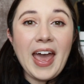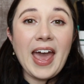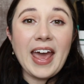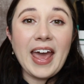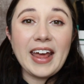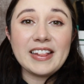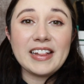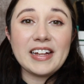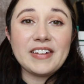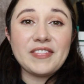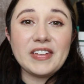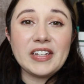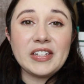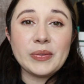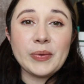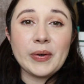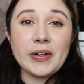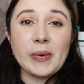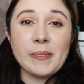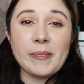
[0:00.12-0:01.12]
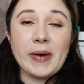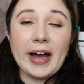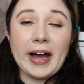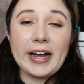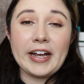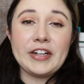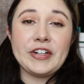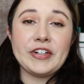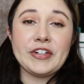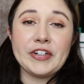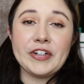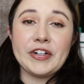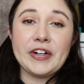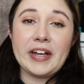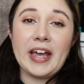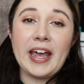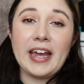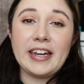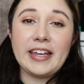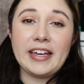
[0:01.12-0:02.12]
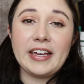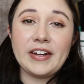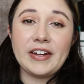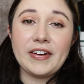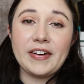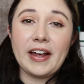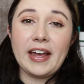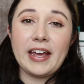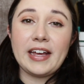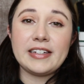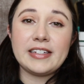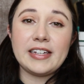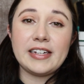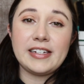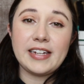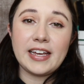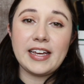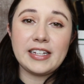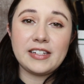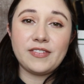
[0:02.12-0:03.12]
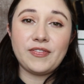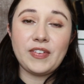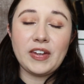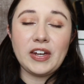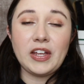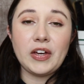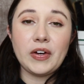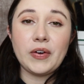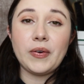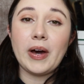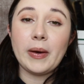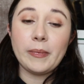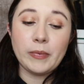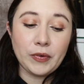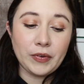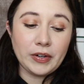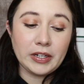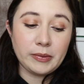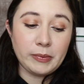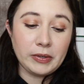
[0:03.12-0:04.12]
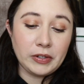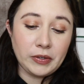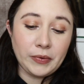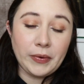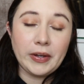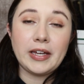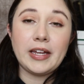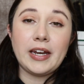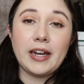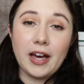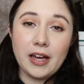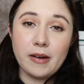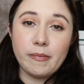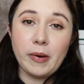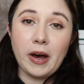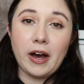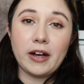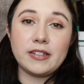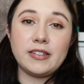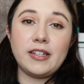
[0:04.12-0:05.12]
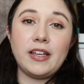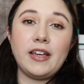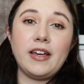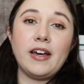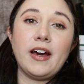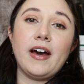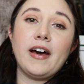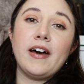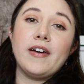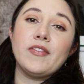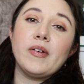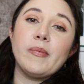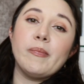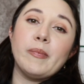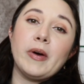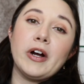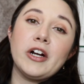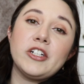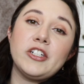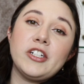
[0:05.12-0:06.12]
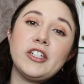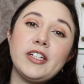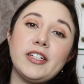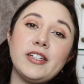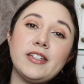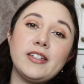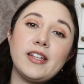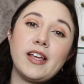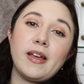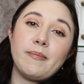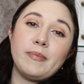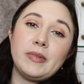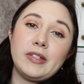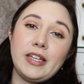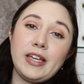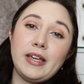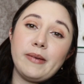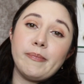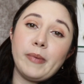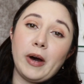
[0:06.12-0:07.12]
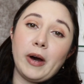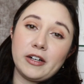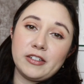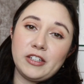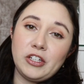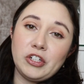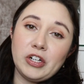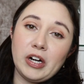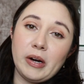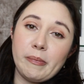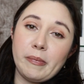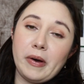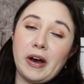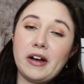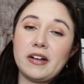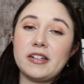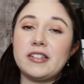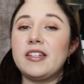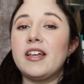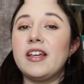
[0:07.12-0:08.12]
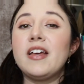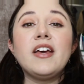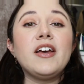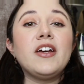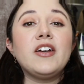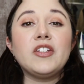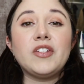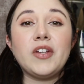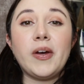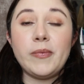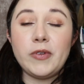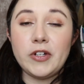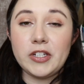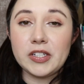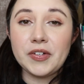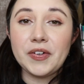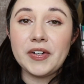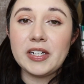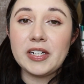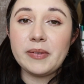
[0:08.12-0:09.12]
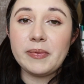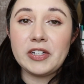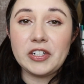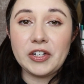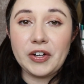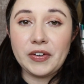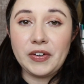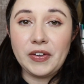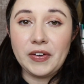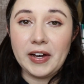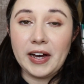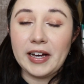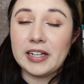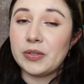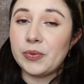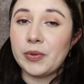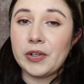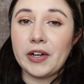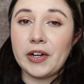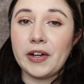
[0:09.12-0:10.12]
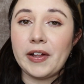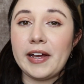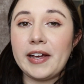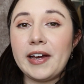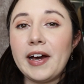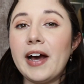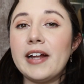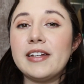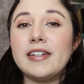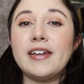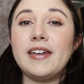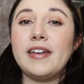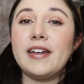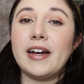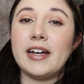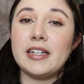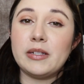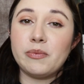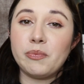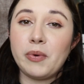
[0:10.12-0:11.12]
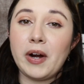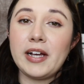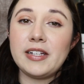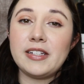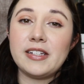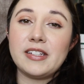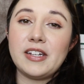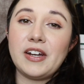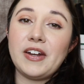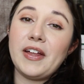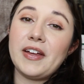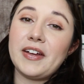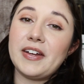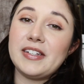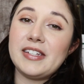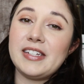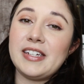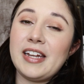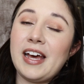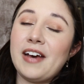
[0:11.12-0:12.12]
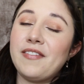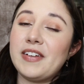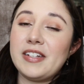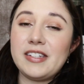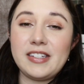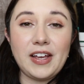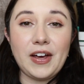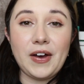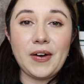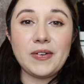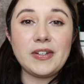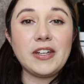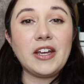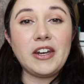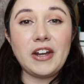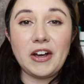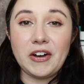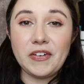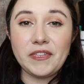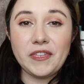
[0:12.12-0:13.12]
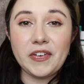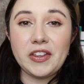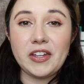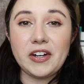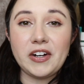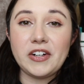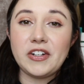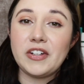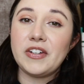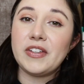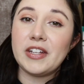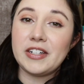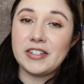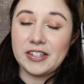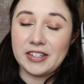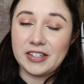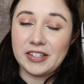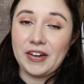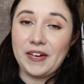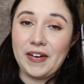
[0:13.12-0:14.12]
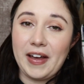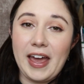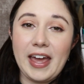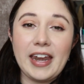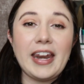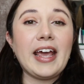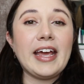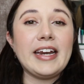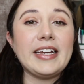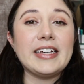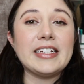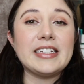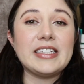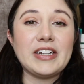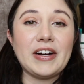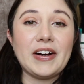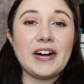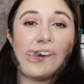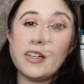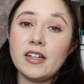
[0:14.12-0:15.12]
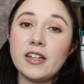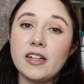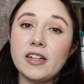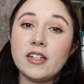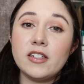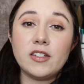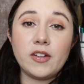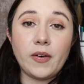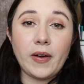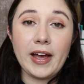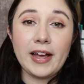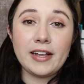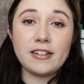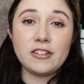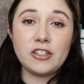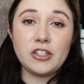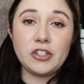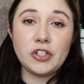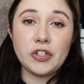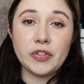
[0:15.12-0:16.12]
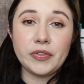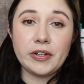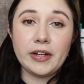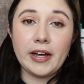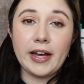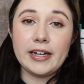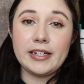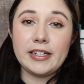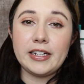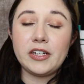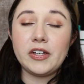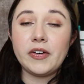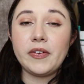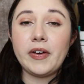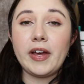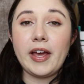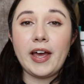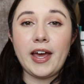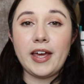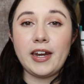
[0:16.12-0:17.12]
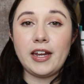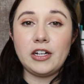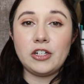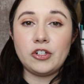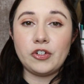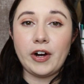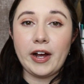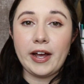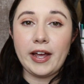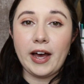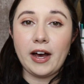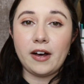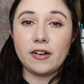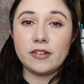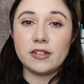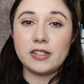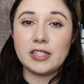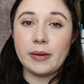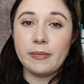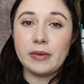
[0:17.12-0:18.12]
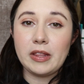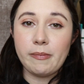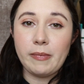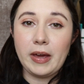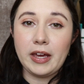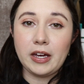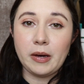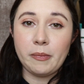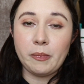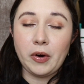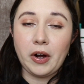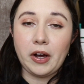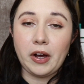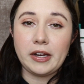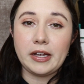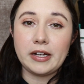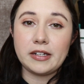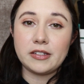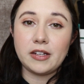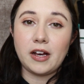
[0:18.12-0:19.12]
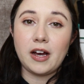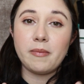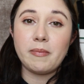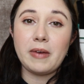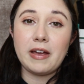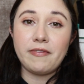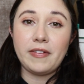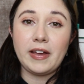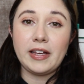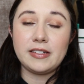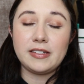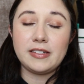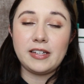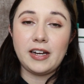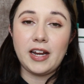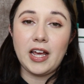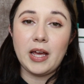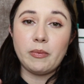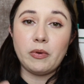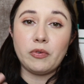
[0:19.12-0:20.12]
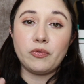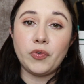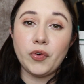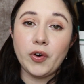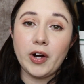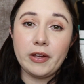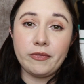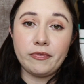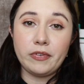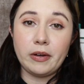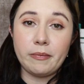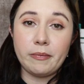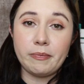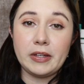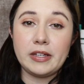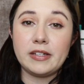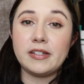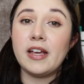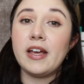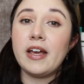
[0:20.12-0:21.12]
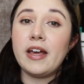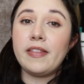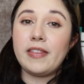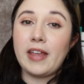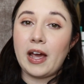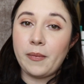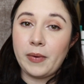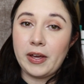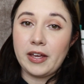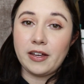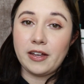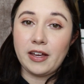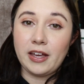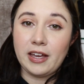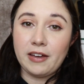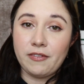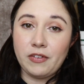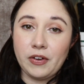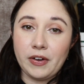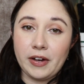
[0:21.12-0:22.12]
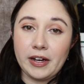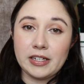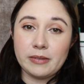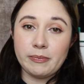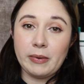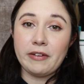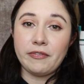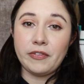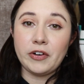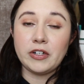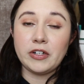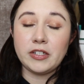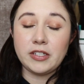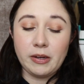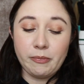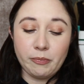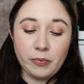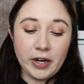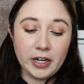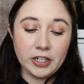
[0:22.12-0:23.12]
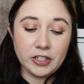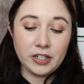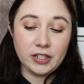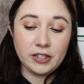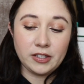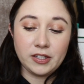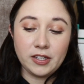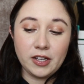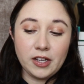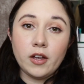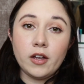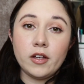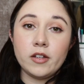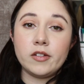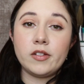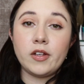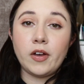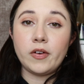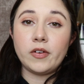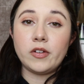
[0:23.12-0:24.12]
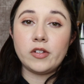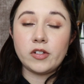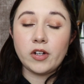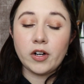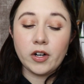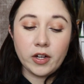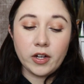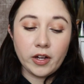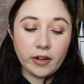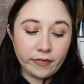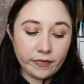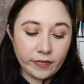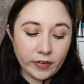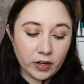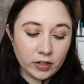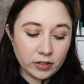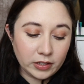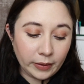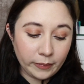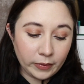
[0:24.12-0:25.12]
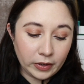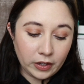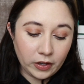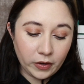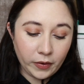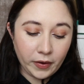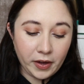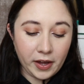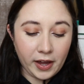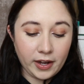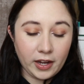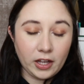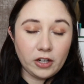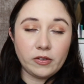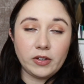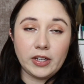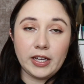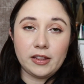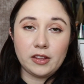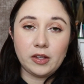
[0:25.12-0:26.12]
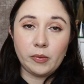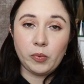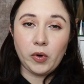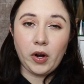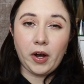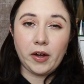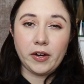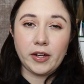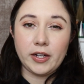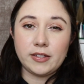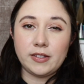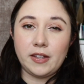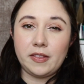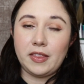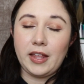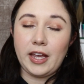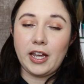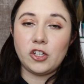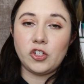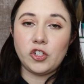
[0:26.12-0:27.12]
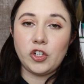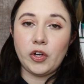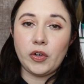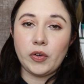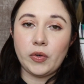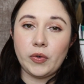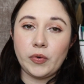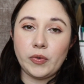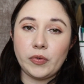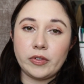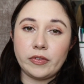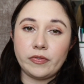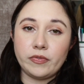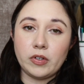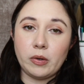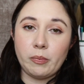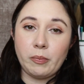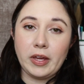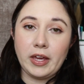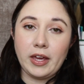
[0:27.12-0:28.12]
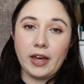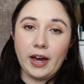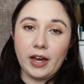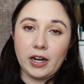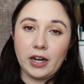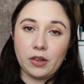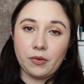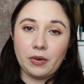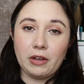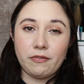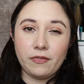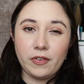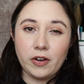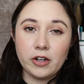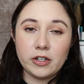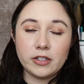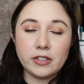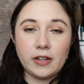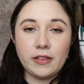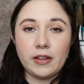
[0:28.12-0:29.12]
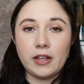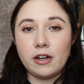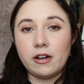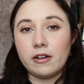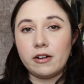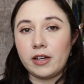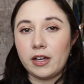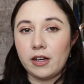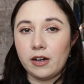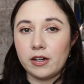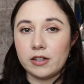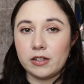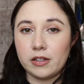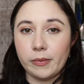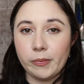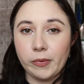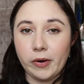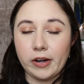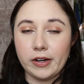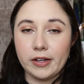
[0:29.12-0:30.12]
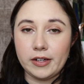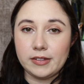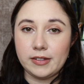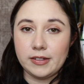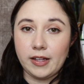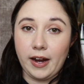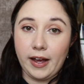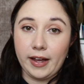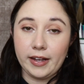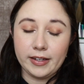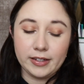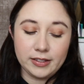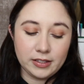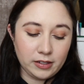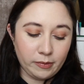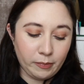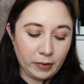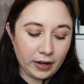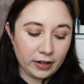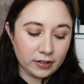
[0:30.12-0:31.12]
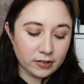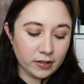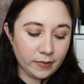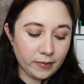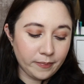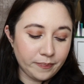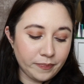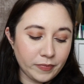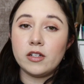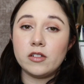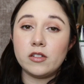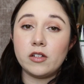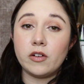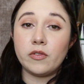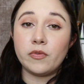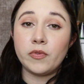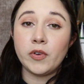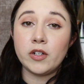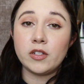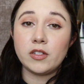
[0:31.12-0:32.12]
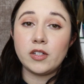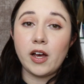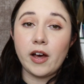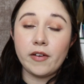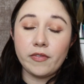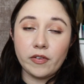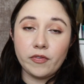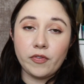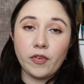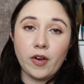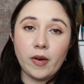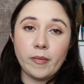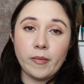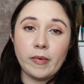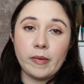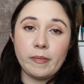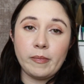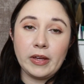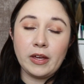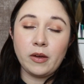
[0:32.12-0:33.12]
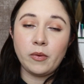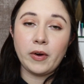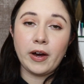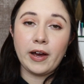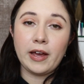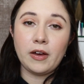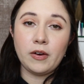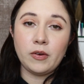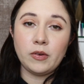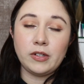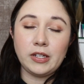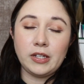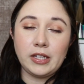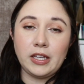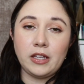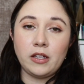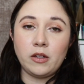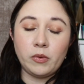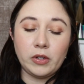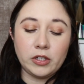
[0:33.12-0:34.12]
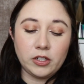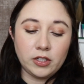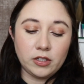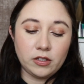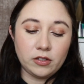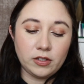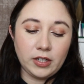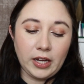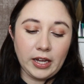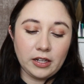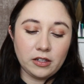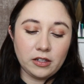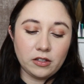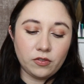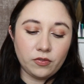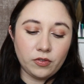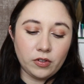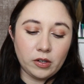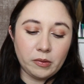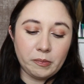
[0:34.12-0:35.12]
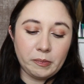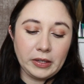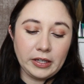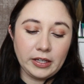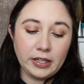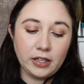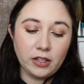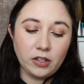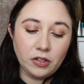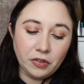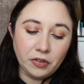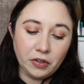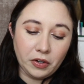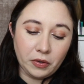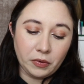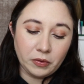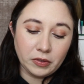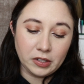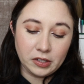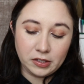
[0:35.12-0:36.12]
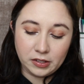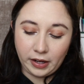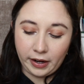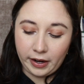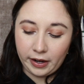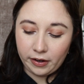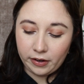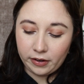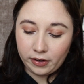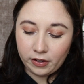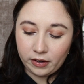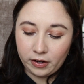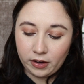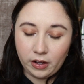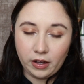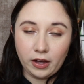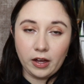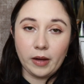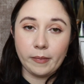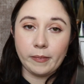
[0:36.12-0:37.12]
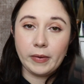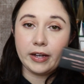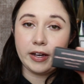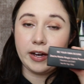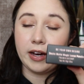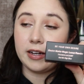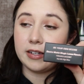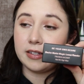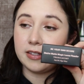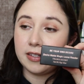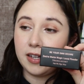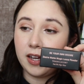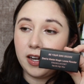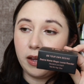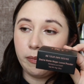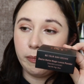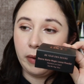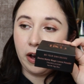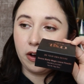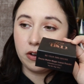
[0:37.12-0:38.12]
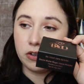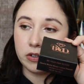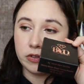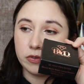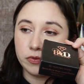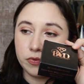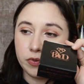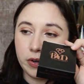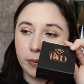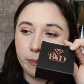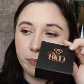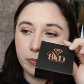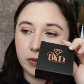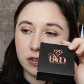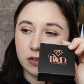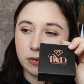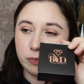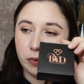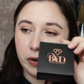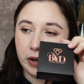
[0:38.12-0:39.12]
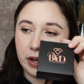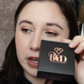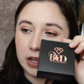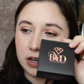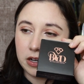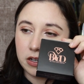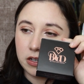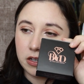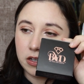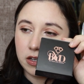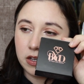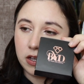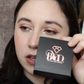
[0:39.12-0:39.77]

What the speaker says: Hey lovelies, welcome back. It's your girl Katie here, and today's video I'm going to be doing an unboxing of March's Ipsy Boxycharm box. So I'm just going to be showing you guys what all I got, tell you guys prices and all that good stuff. So to no further ado, let's just go ahead and get started. So as usual, I did go ahead and try out some of the makeup products on my face today before I film this. That way I can give you guys my first impressions. So to start off first, I'm going to go ahead and get the products that they chose for me out of the way first, and then I'll get onto the products that I customize. So first off, from BYOD, which stands for Be Your Own Desire, I got a setting powder from this brand.